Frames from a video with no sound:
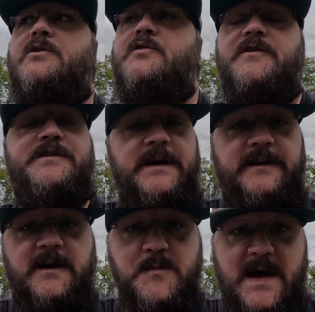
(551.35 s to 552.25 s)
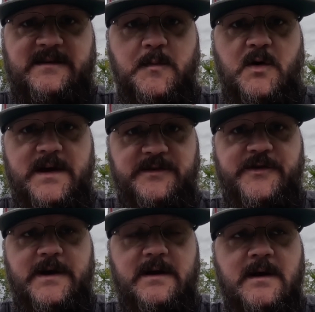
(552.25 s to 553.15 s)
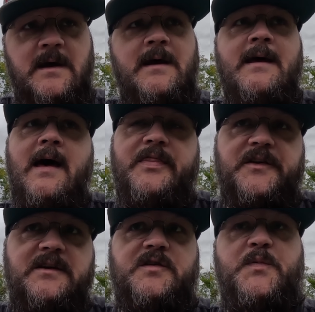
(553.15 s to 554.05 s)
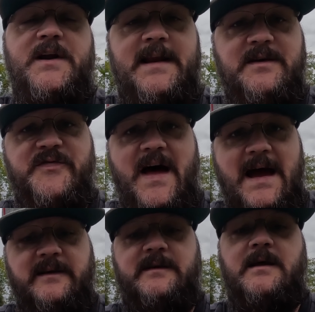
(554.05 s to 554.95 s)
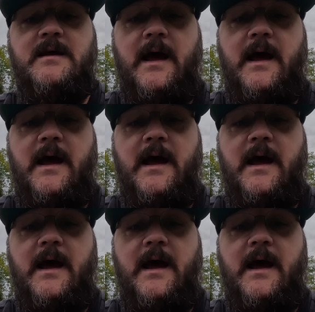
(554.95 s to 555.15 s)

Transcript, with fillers: University of Kentucky basketball history thought that was a pretty neat fact.